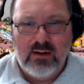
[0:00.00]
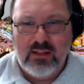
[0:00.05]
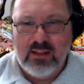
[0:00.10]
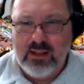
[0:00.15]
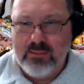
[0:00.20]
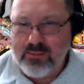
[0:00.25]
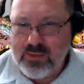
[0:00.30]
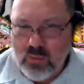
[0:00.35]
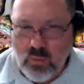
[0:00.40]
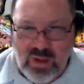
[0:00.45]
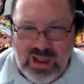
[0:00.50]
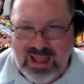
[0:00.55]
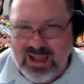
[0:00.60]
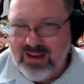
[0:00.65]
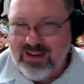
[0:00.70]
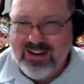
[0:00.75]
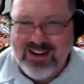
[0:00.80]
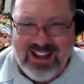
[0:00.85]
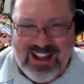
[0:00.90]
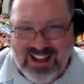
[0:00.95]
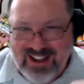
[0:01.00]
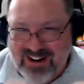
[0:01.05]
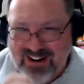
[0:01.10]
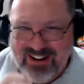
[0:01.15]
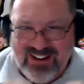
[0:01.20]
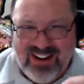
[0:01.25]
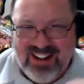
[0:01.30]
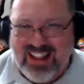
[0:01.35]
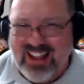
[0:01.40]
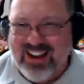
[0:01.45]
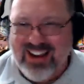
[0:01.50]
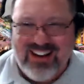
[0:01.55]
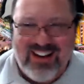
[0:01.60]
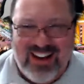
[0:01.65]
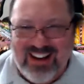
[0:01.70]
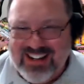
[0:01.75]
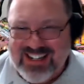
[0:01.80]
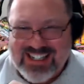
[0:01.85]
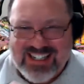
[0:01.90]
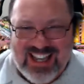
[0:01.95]
lips wet, you're like,
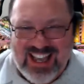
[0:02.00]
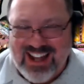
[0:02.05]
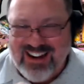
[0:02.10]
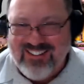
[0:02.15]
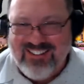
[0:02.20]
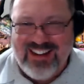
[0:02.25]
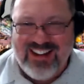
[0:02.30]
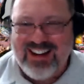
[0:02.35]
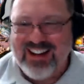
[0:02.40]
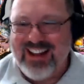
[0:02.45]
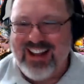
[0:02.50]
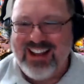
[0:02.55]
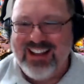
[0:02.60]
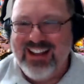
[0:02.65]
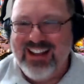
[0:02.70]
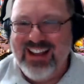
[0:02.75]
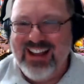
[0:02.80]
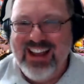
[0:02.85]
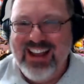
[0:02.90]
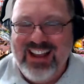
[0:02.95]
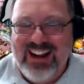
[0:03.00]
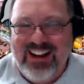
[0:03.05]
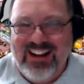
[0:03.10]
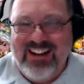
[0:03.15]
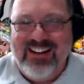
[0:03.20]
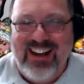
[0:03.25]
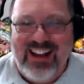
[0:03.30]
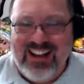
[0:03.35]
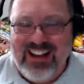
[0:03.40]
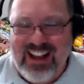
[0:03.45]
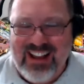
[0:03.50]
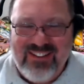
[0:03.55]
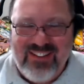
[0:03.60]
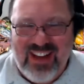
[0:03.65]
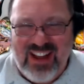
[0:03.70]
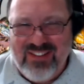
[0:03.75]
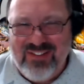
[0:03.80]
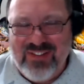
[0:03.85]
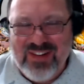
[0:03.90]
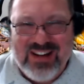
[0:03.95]
oh, I just kind of want
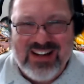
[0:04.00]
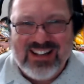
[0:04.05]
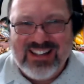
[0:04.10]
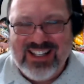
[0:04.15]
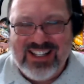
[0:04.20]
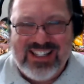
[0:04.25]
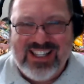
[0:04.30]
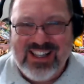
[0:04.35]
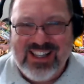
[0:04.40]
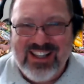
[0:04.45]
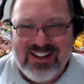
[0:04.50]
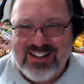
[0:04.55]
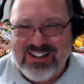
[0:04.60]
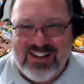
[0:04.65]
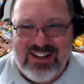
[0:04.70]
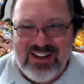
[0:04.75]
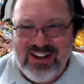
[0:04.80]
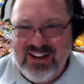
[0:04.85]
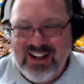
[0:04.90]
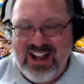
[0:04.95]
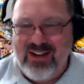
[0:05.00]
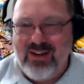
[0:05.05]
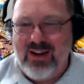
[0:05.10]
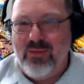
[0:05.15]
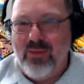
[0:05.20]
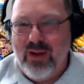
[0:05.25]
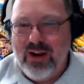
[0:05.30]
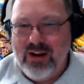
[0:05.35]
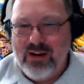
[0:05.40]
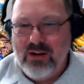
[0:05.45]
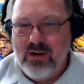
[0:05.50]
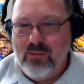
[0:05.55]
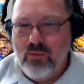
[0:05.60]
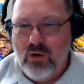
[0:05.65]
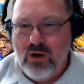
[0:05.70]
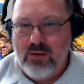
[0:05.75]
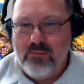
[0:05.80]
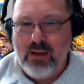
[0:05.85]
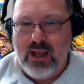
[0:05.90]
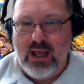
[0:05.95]
to, this looks good. I want to know
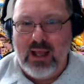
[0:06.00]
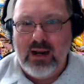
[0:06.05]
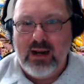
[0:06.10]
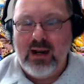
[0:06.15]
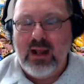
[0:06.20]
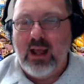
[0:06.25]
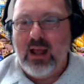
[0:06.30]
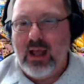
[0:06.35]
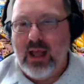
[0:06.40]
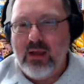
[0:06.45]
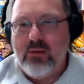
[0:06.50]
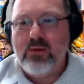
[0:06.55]
more about it.